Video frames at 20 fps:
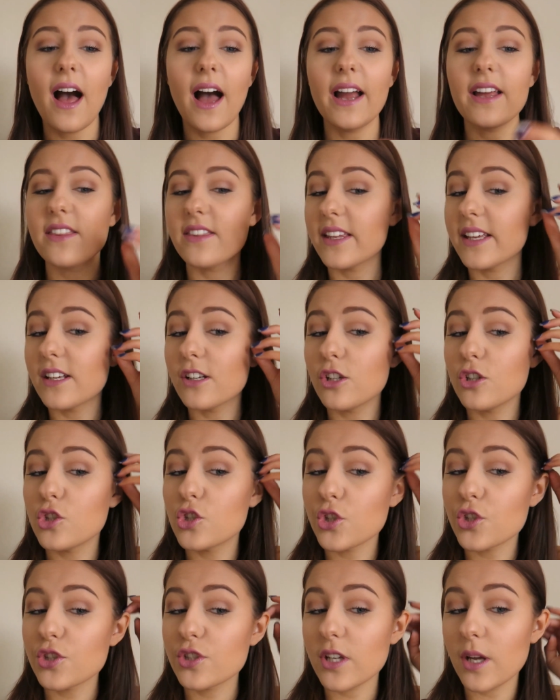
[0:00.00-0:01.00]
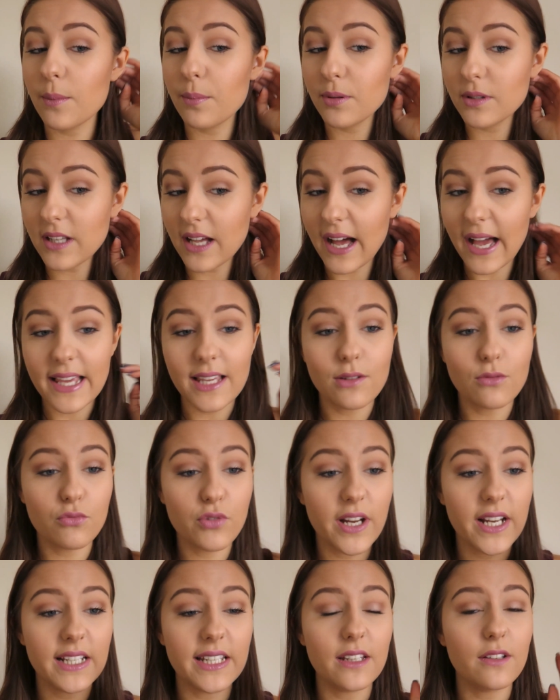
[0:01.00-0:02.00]
I think just apply
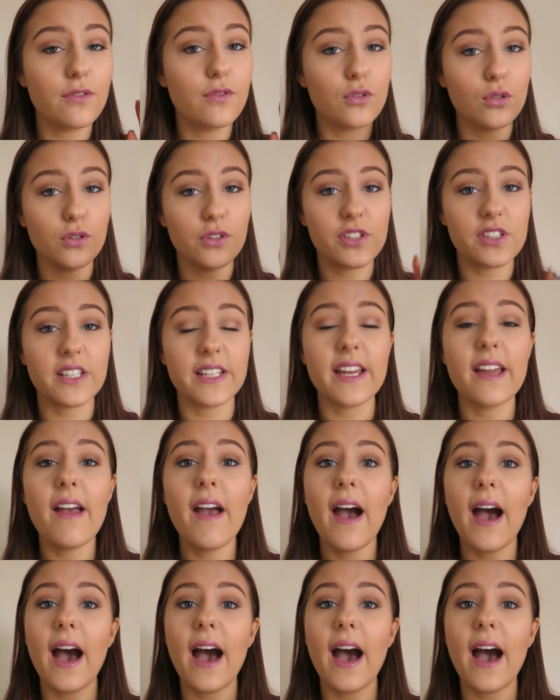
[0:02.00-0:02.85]
really flawlessly,